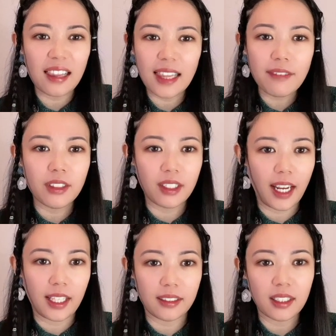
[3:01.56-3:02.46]
11
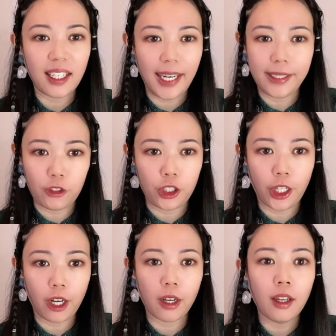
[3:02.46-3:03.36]
days each
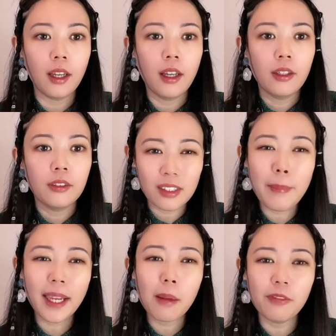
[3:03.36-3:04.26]
year. To
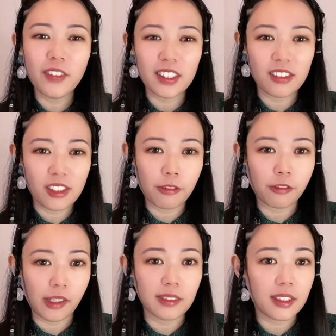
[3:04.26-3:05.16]
make up for this
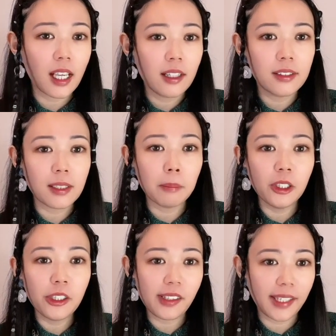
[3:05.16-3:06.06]
difference, some
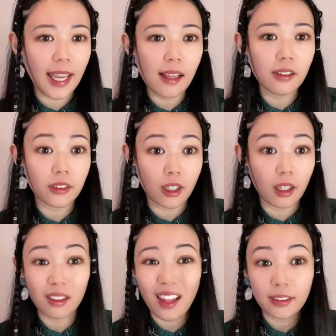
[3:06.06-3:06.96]
lunar
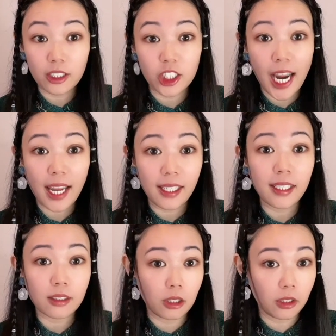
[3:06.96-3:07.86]
calendar, like the
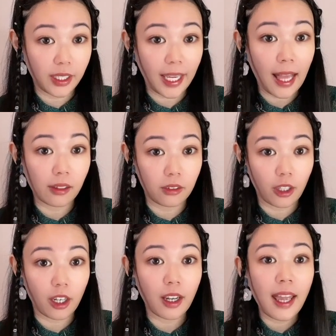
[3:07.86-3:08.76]
Chinese lunar
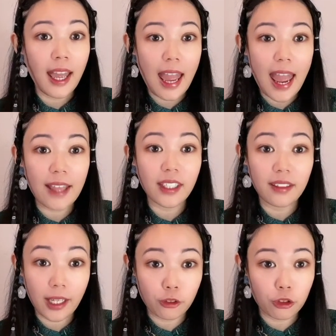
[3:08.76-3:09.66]
calendar, add
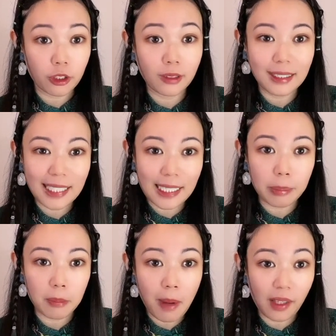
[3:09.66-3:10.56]
an extra
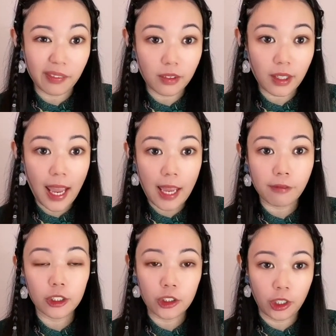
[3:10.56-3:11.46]
leap month
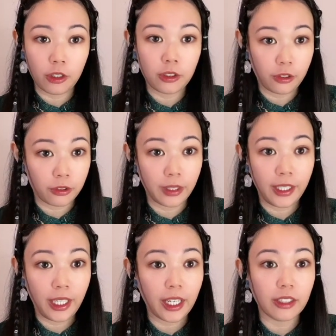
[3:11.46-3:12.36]
every 2 to 3
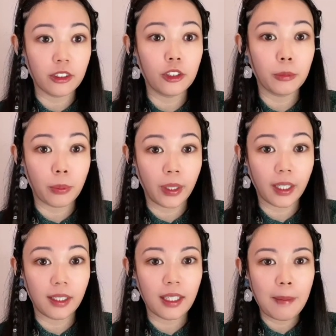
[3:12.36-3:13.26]
years to
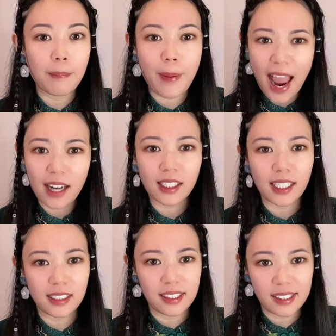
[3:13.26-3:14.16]
bring it back
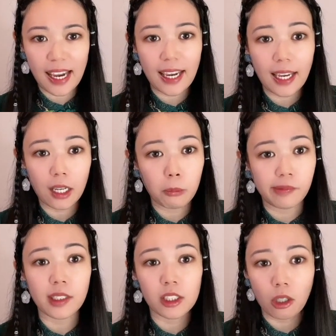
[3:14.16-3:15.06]
in sync
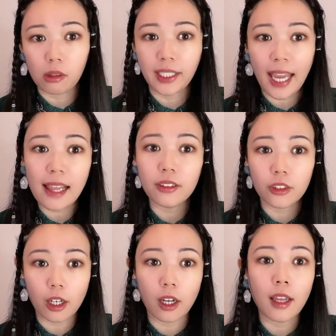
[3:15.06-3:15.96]
with the solar
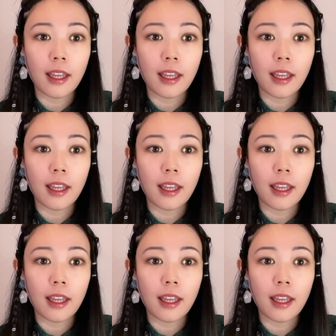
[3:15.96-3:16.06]
calendar,